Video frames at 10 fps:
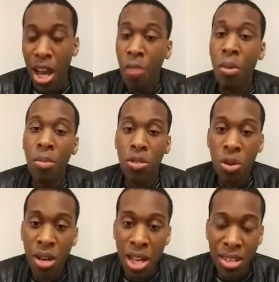i remember
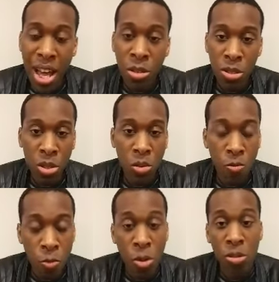turning it down to
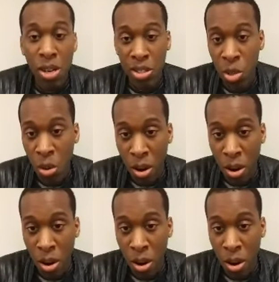432